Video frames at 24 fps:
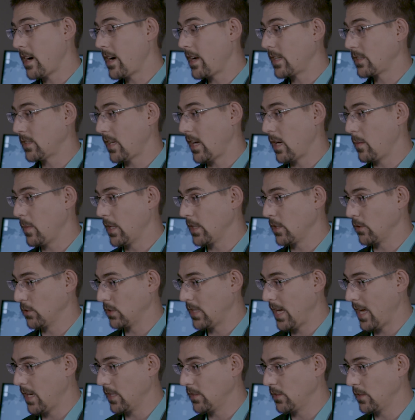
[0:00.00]
very excited about those
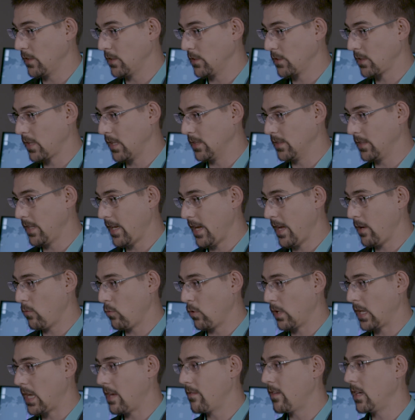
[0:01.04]
data centers because it will
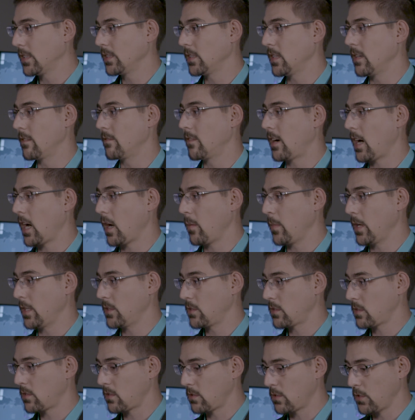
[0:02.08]
give us an
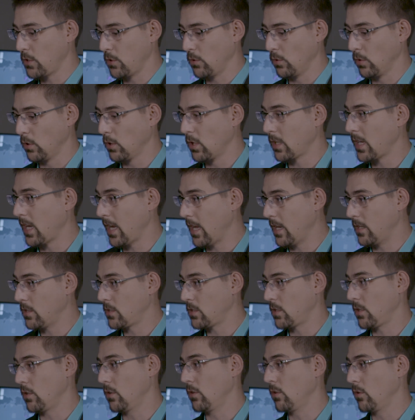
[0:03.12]
environment to look
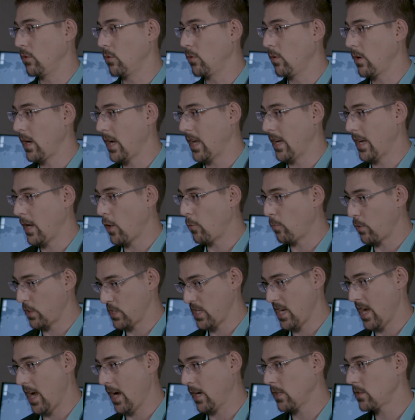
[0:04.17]
into and help
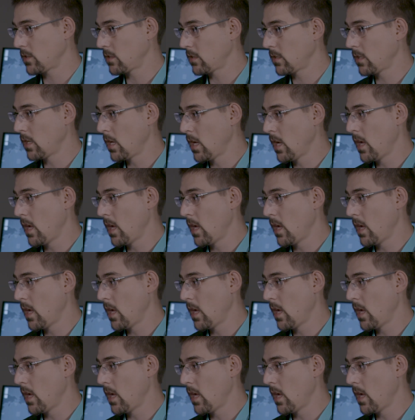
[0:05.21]
protect.